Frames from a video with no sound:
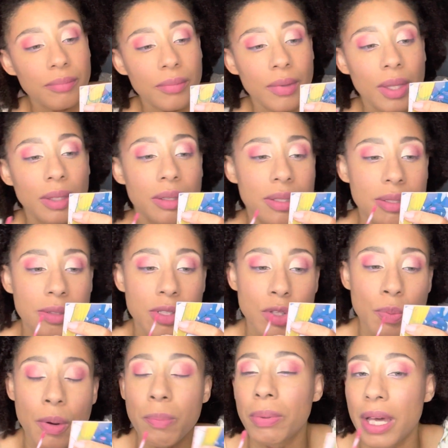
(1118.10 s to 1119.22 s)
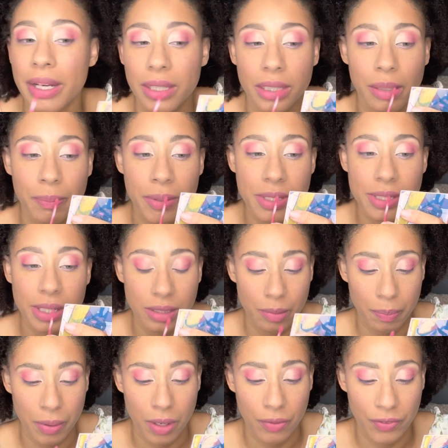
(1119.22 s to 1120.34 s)
the super blotted lip is like the
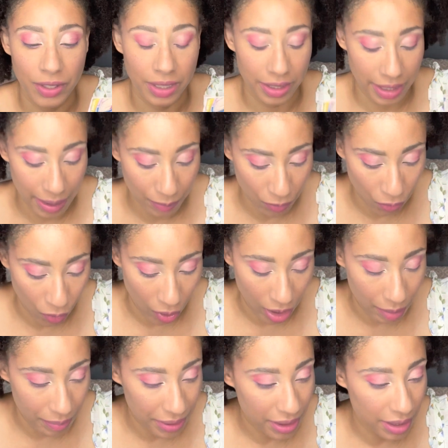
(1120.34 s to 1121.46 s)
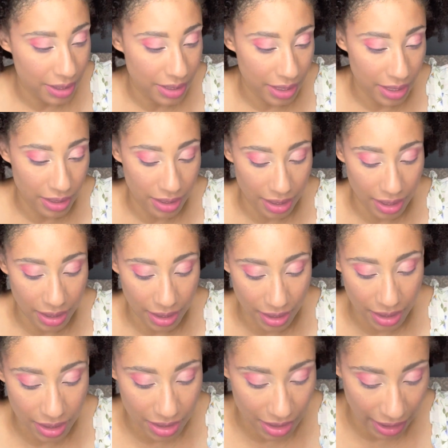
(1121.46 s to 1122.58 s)
perfect name for it because it
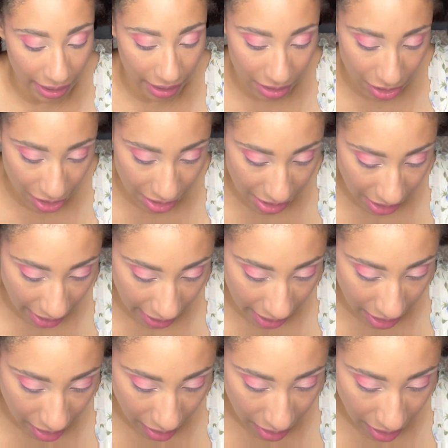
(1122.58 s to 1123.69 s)
is like just like